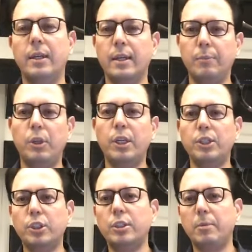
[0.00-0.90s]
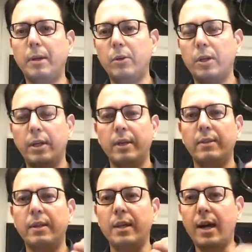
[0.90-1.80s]
Communication is about
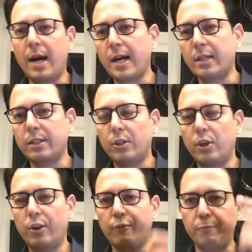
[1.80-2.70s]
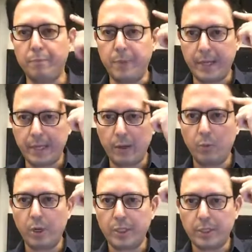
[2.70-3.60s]
the art of bringing
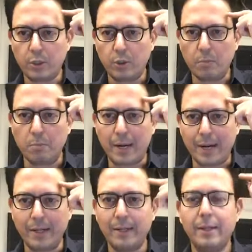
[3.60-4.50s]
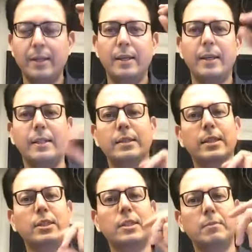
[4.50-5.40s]
what is in your mind in
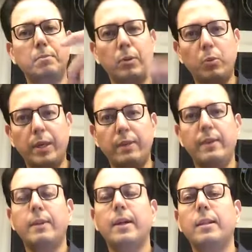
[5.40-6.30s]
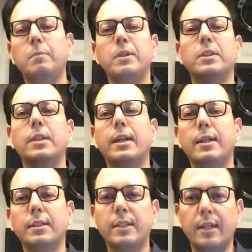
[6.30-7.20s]
such a simple way that the other person
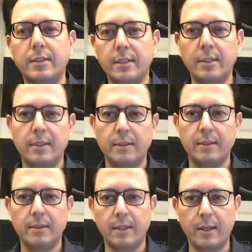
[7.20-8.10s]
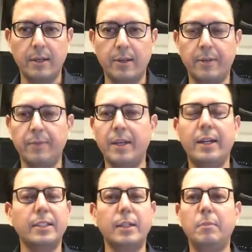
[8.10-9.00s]
understands it clearly. It
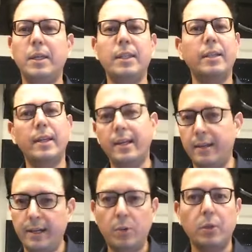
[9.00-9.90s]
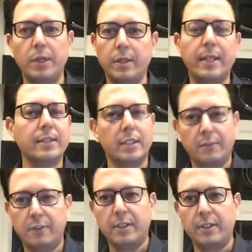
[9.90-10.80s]
doesn't mean that they agree to it. That's a
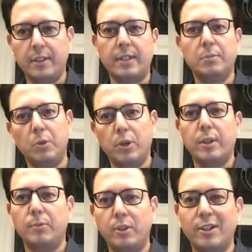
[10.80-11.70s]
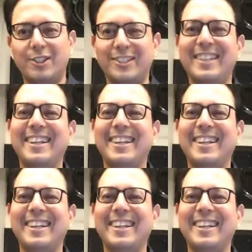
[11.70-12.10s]
different thing. That is beyond communication.